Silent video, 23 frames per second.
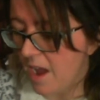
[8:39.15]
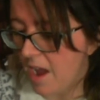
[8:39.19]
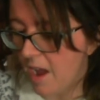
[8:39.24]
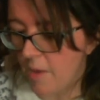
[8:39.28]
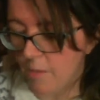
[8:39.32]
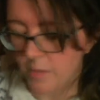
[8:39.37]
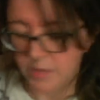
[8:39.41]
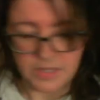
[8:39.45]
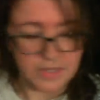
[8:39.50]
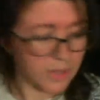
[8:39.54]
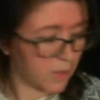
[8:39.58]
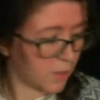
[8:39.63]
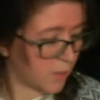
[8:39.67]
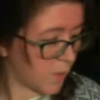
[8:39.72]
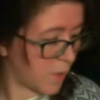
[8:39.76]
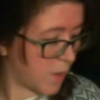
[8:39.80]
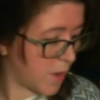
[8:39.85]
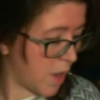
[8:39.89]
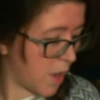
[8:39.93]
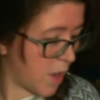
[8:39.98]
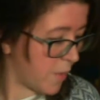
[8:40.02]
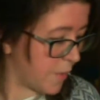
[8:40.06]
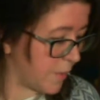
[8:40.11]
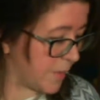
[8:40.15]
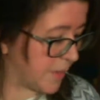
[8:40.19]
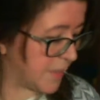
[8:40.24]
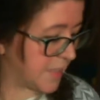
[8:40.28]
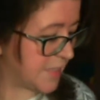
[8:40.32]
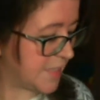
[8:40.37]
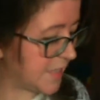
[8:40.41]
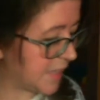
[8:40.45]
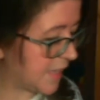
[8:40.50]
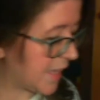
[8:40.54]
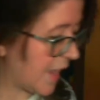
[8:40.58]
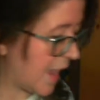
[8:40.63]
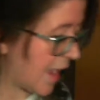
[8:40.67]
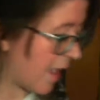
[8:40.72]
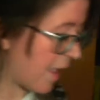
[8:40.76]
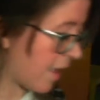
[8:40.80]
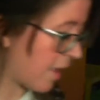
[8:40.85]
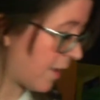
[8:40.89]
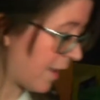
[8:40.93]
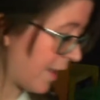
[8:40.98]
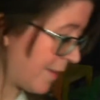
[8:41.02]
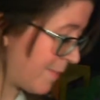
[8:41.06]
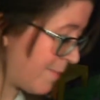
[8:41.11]
Uh, what's going on with the
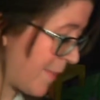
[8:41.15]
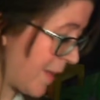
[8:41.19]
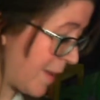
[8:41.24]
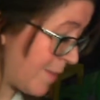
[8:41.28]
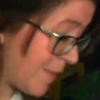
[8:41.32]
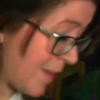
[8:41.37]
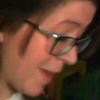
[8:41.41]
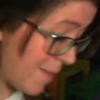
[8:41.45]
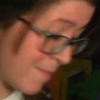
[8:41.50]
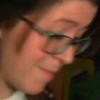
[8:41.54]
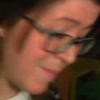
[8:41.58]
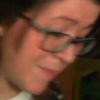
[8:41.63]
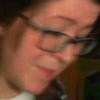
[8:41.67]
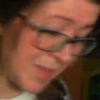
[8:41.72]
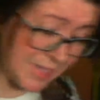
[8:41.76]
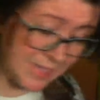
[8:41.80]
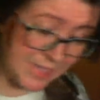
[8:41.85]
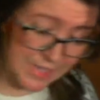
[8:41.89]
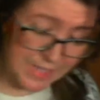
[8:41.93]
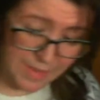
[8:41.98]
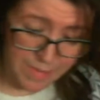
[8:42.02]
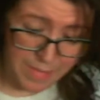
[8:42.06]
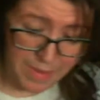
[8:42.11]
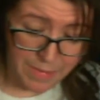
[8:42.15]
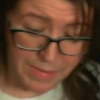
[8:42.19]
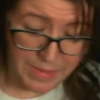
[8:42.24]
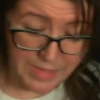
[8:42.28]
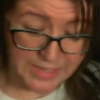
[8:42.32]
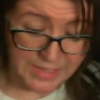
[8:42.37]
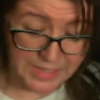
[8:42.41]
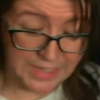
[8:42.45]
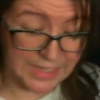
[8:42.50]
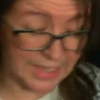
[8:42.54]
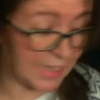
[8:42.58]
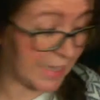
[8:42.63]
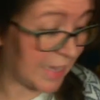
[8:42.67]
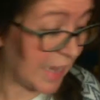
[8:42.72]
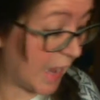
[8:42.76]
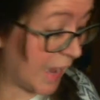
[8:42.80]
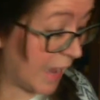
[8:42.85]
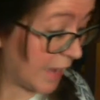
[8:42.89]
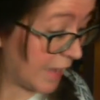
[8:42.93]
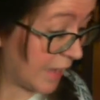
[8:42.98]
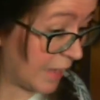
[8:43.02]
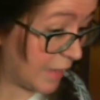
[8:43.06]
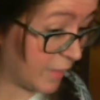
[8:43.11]
decal? And maybe I missed it. Maybe it's a,
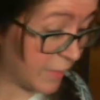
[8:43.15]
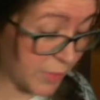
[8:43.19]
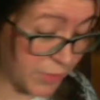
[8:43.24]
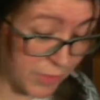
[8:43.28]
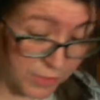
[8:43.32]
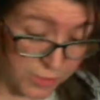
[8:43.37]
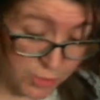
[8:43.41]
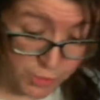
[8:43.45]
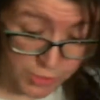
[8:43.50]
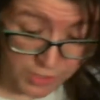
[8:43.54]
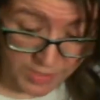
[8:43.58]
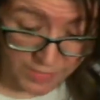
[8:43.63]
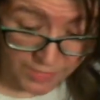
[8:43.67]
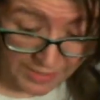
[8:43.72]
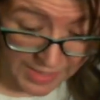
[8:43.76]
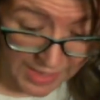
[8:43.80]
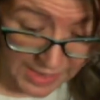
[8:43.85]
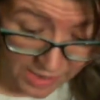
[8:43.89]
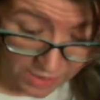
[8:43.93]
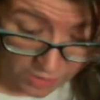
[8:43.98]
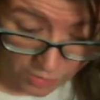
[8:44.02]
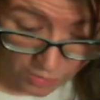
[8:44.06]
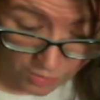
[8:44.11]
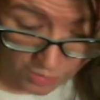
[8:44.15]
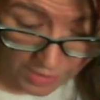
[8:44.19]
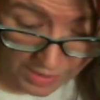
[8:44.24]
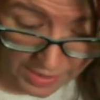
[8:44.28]
a gift certificate